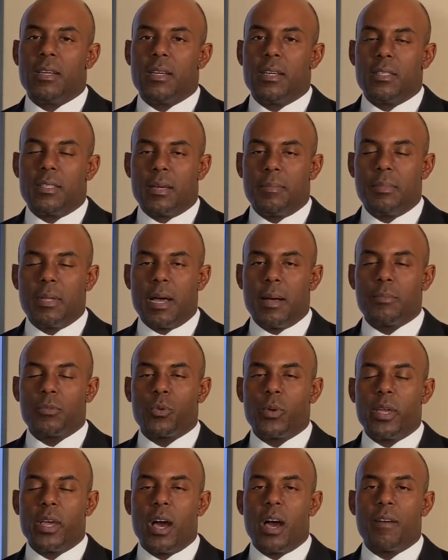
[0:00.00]
Sometimes
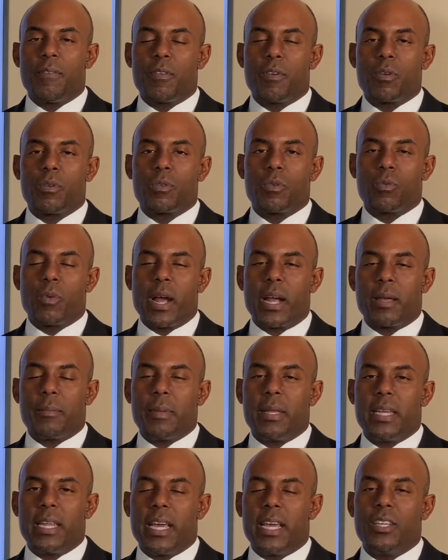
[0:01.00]
we offer
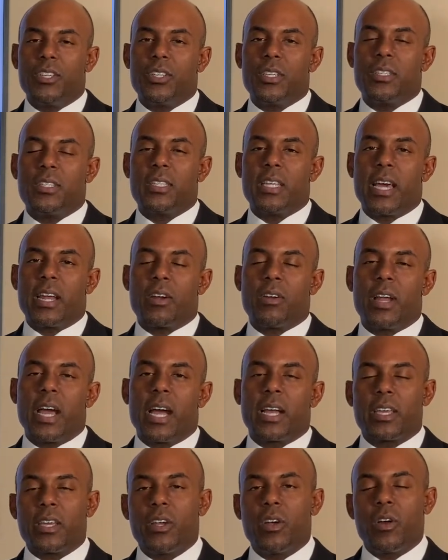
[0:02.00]
recommendations that are
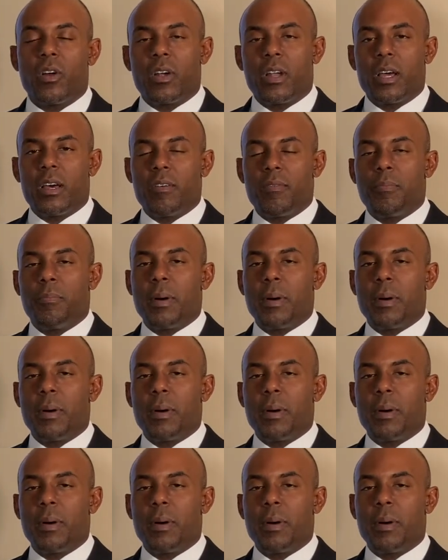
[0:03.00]
not curative,